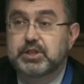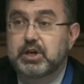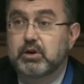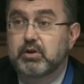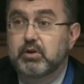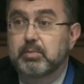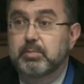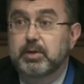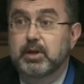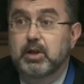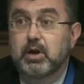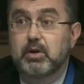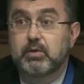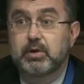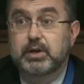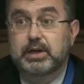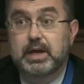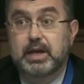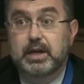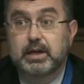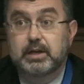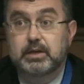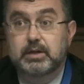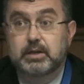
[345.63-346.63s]
terrible
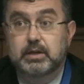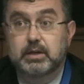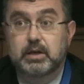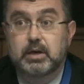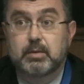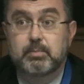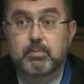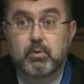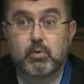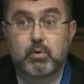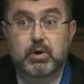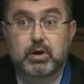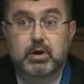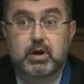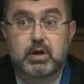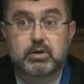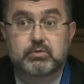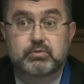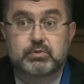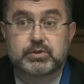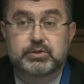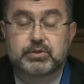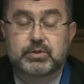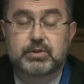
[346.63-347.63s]
hurricane, a poor country.